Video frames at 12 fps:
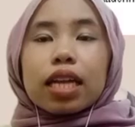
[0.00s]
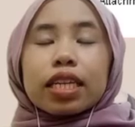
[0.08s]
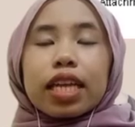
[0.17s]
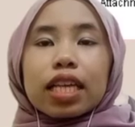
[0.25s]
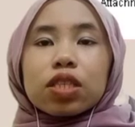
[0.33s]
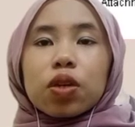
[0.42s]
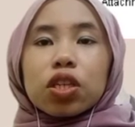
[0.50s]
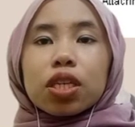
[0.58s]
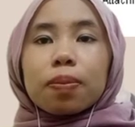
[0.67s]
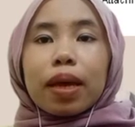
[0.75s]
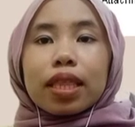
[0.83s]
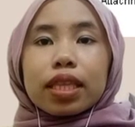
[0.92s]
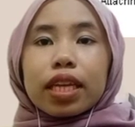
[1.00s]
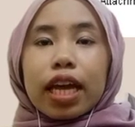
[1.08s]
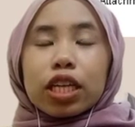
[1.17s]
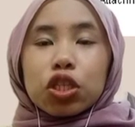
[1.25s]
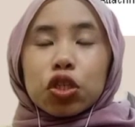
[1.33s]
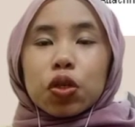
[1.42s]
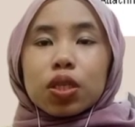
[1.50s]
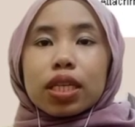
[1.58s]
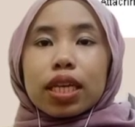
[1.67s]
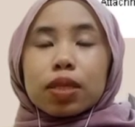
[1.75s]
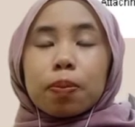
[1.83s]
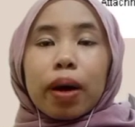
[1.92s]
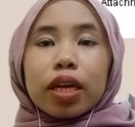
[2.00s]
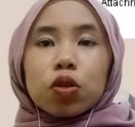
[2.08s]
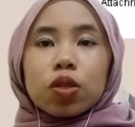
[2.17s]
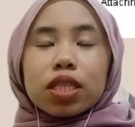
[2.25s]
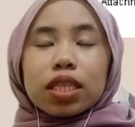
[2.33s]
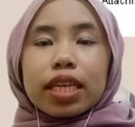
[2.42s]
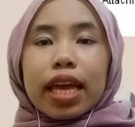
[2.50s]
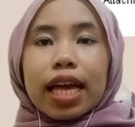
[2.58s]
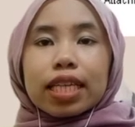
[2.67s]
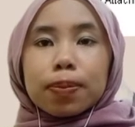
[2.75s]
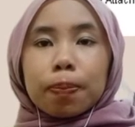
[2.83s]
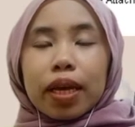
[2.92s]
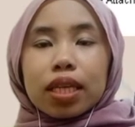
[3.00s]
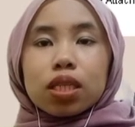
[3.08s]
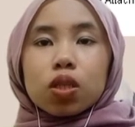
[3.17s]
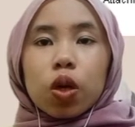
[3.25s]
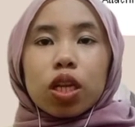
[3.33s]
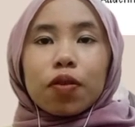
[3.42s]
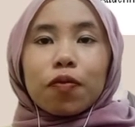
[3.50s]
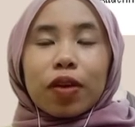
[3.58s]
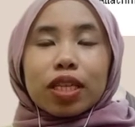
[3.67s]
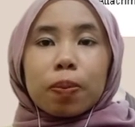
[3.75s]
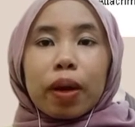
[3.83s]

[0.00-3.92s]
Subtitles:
The extraction method I choose is by using head-based solid phase